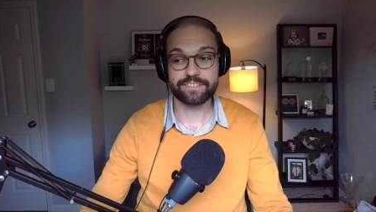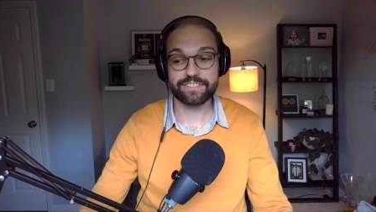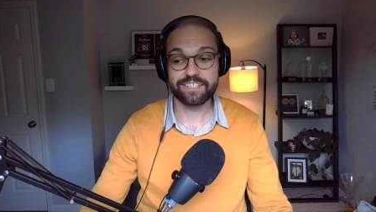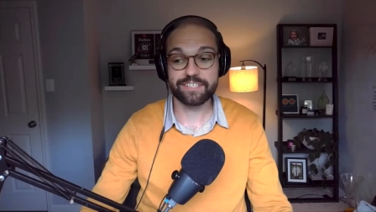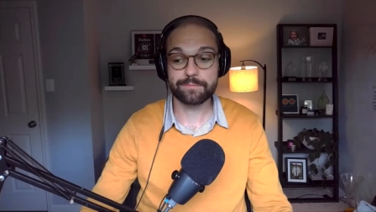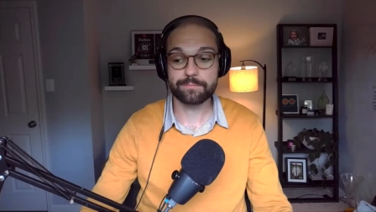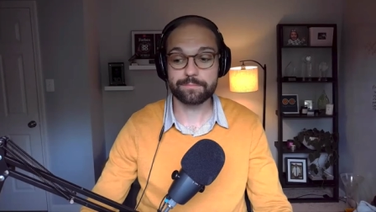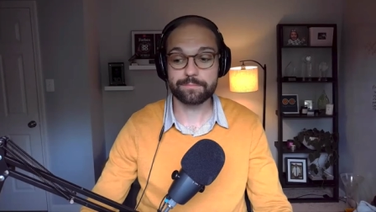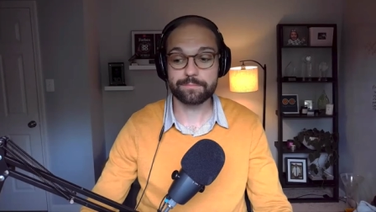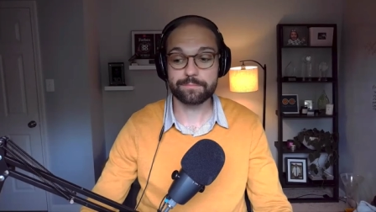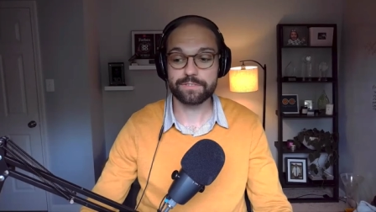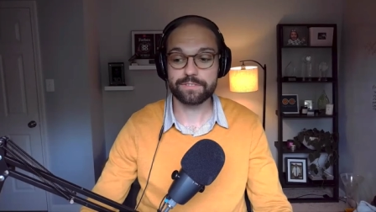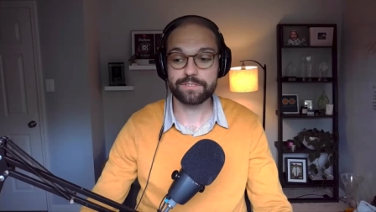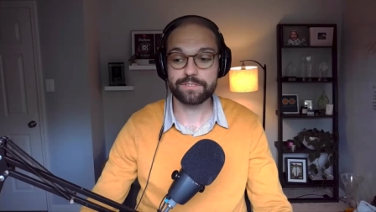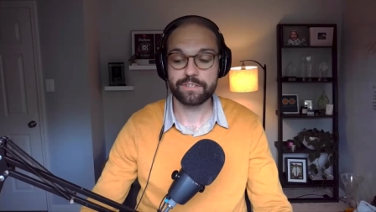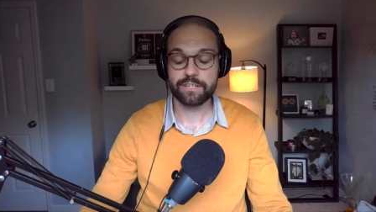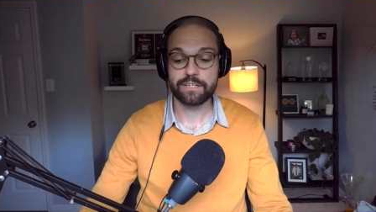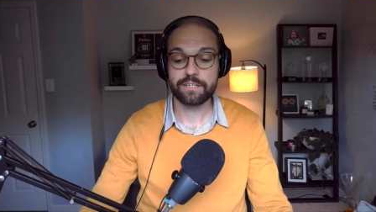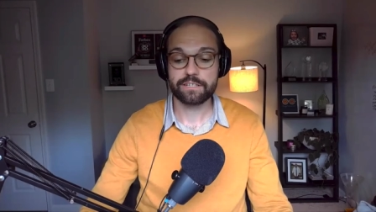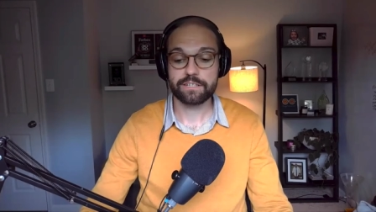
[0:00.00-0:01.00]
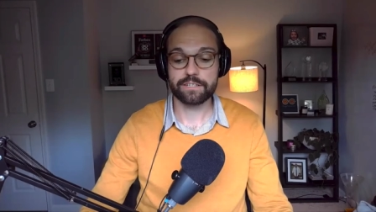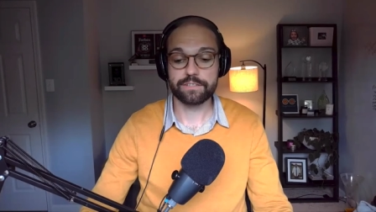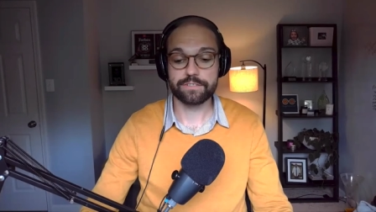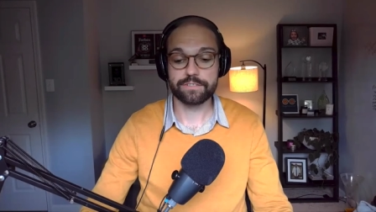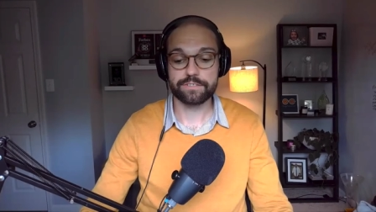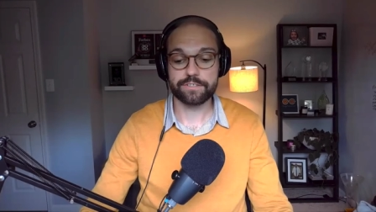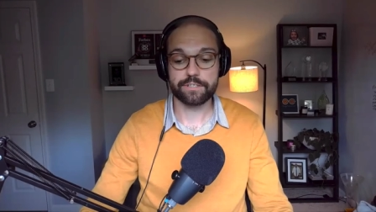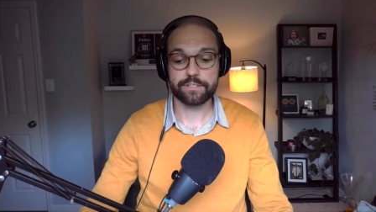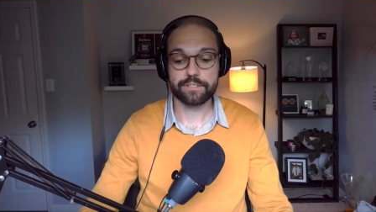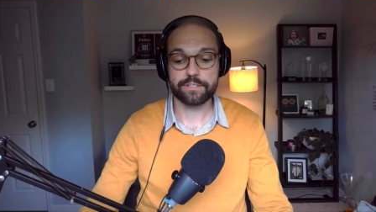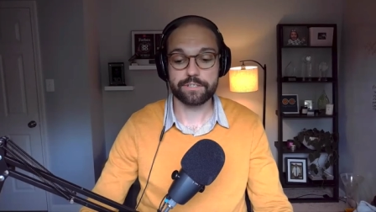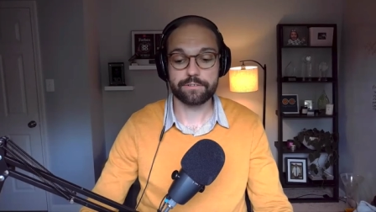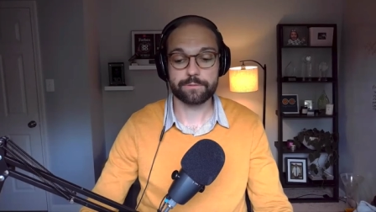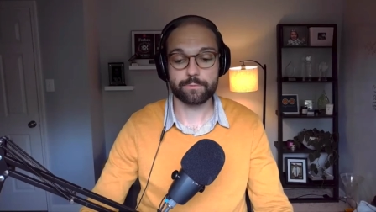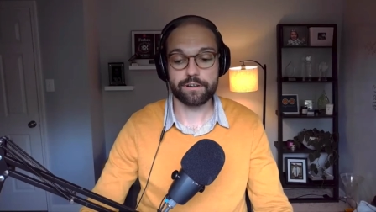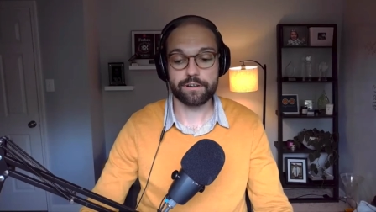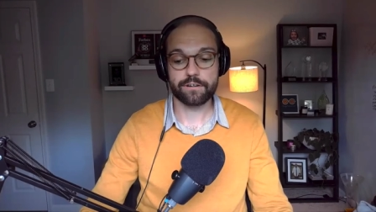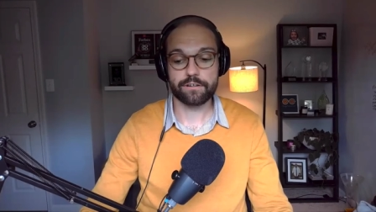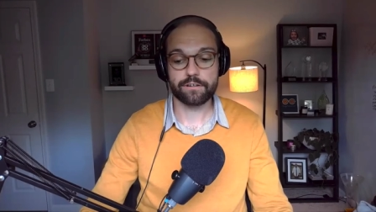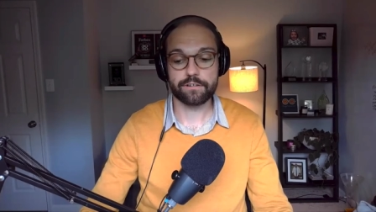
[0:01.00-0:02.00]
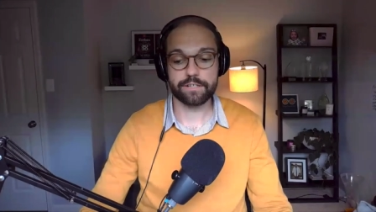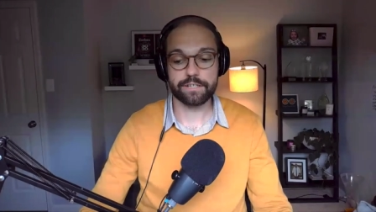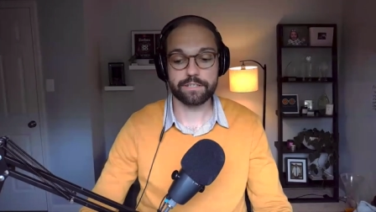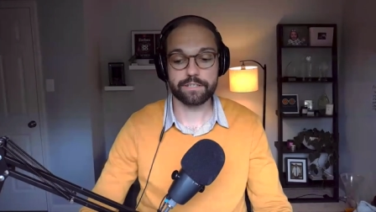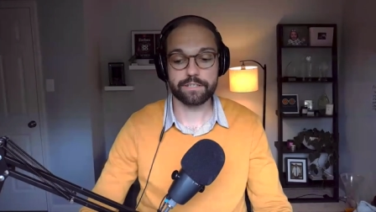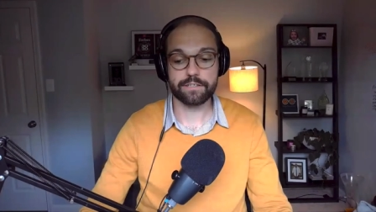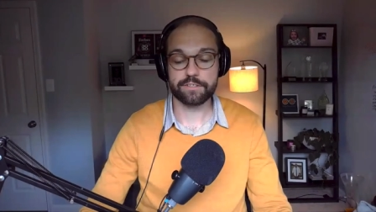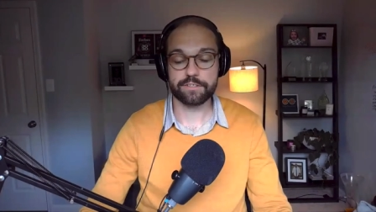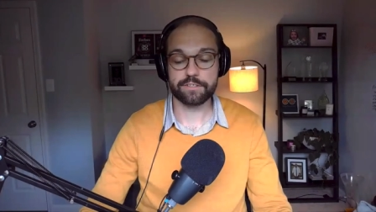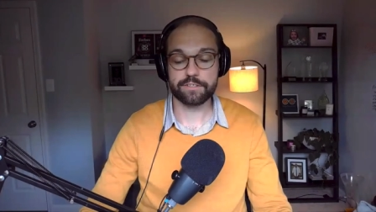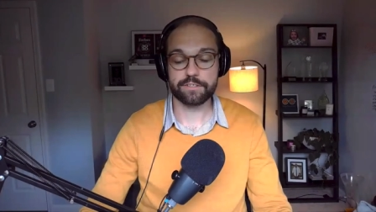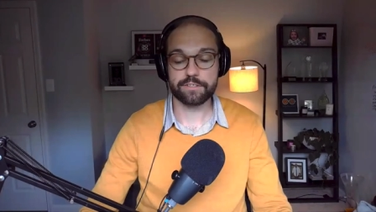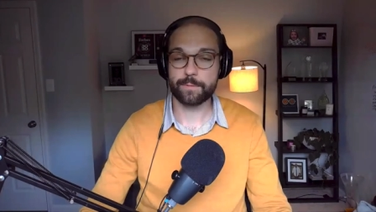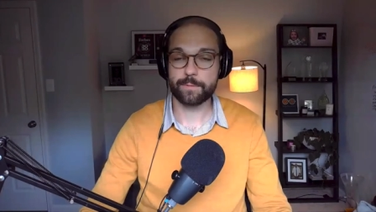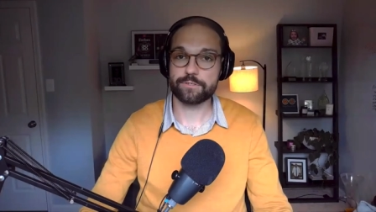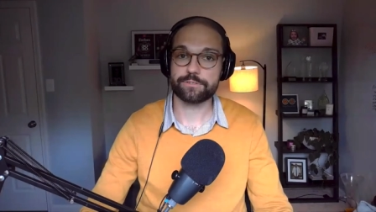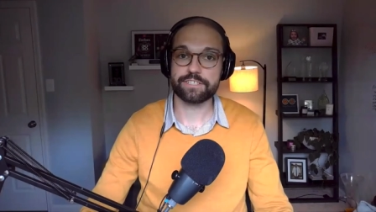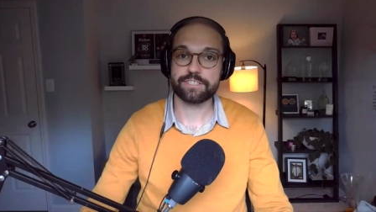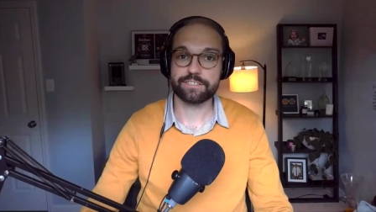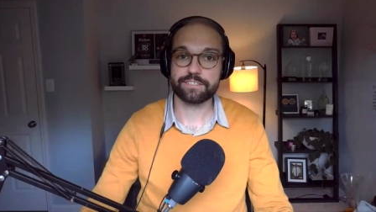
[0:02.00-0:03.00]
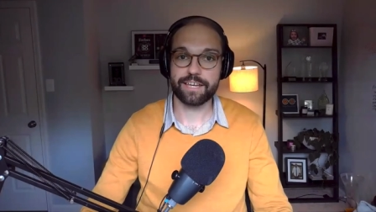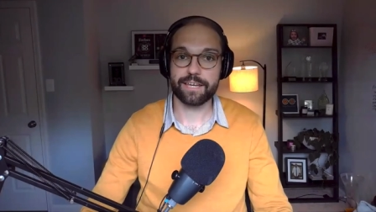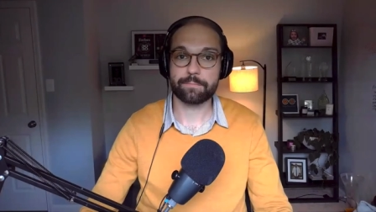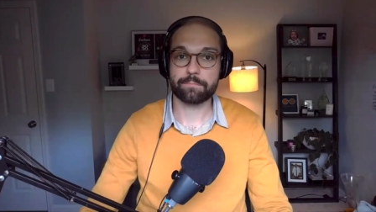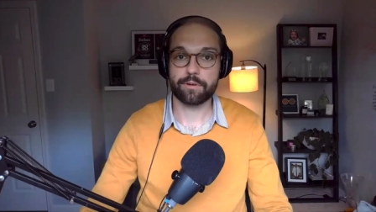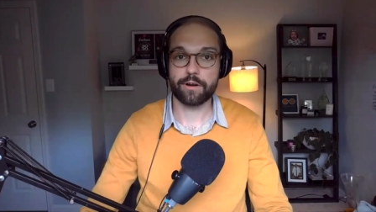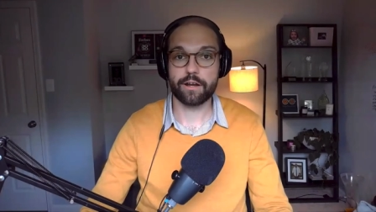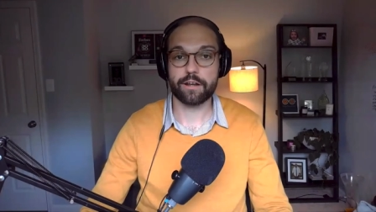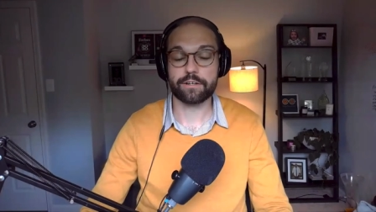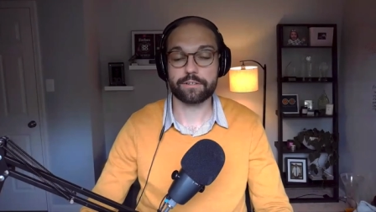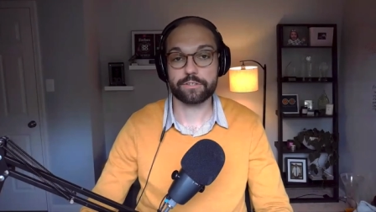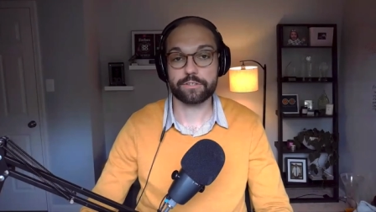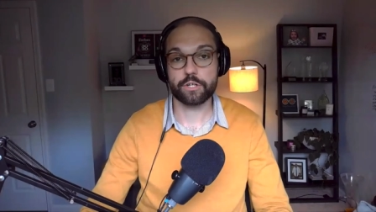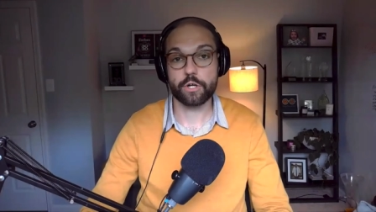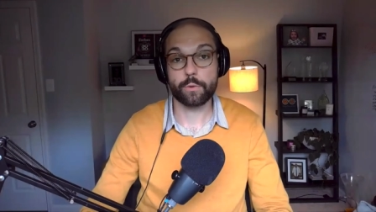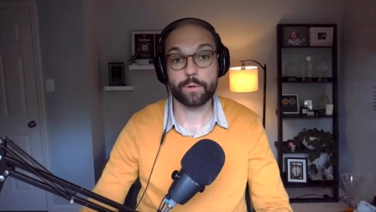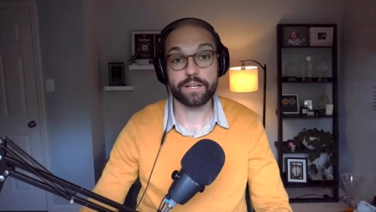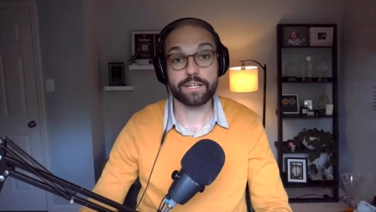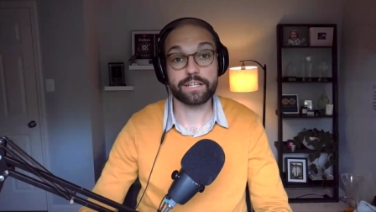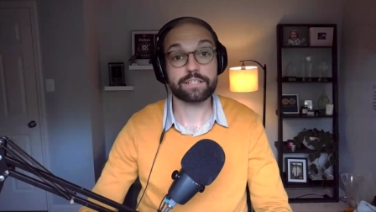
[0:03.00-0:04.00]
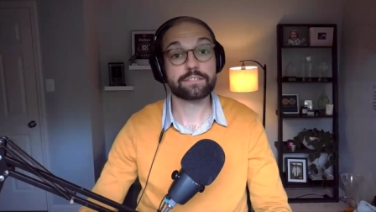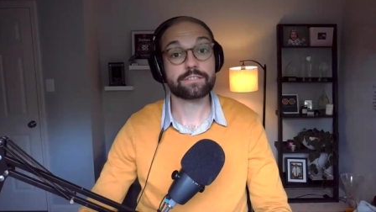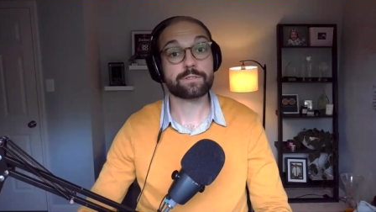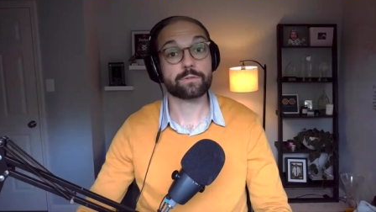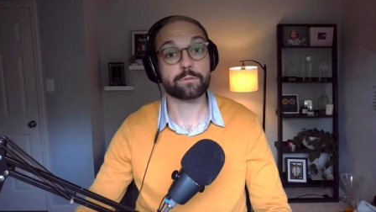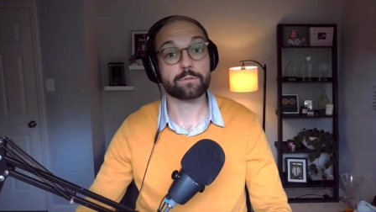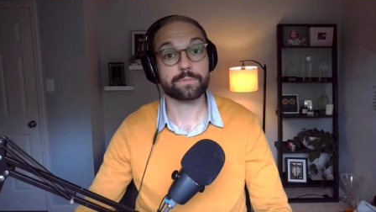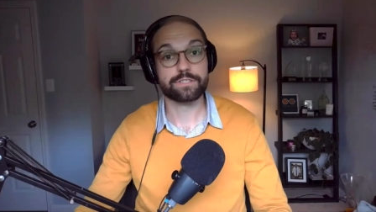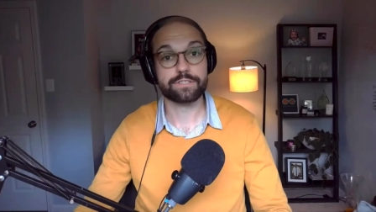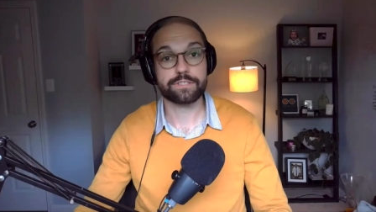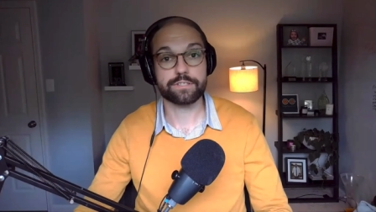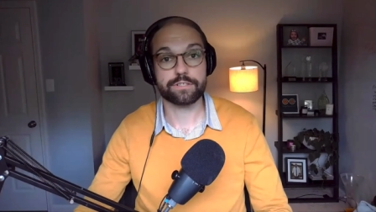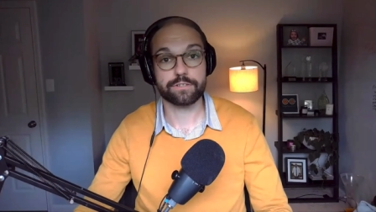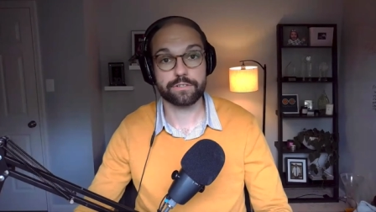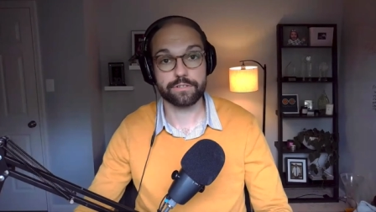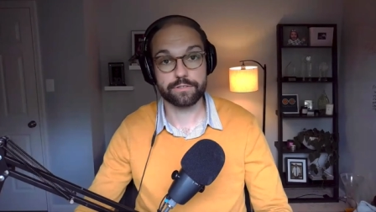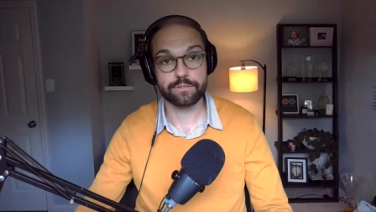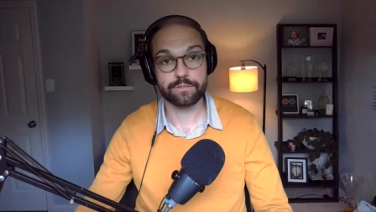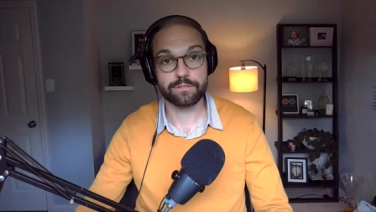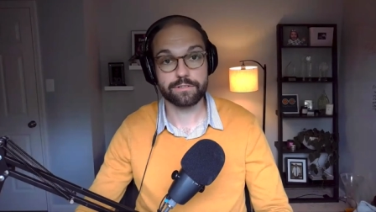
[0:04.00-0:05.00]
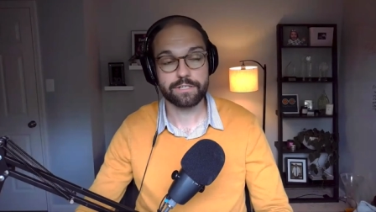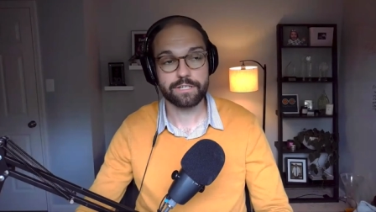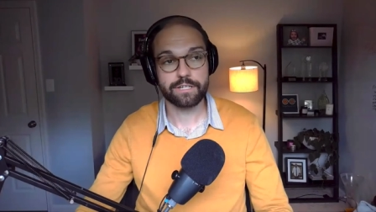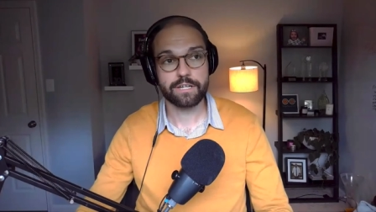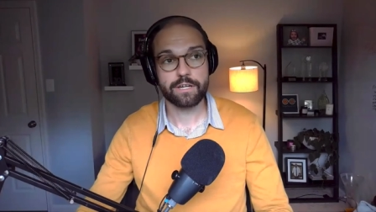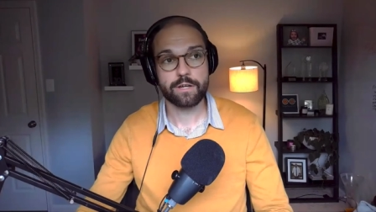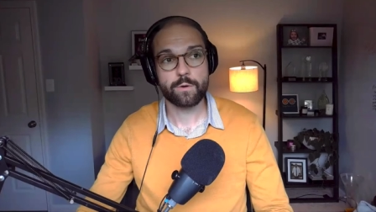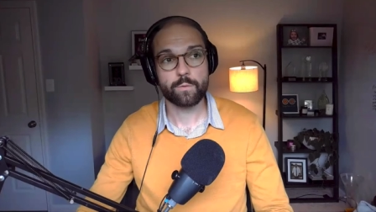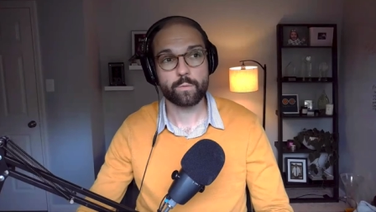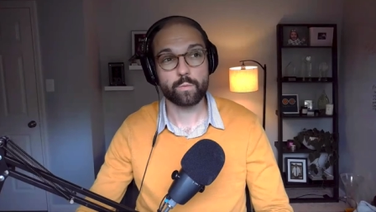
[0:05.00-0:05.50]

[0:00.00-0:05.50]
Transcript: and it seems, considering we are a, a specialty type product going into a material,